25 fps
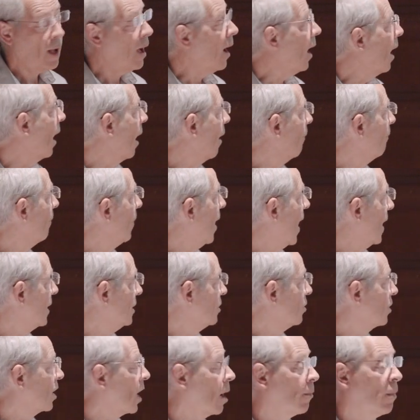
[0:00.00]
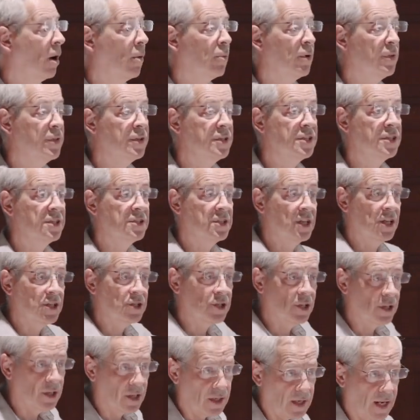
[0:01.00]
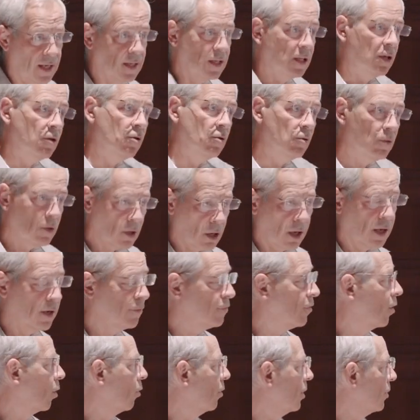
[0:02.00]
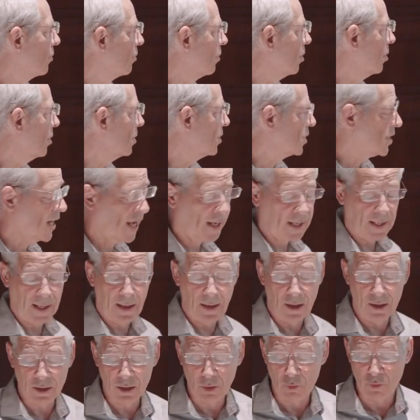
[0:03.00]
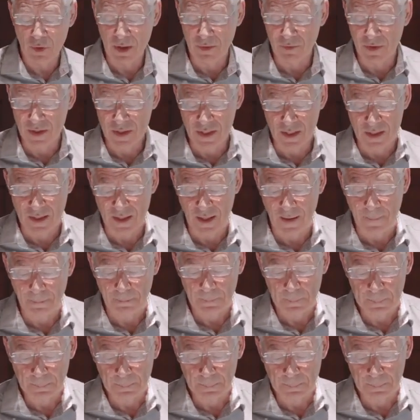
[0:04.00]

and you come up with a decision, and then you kind of follow it through and check it, and you revisit it.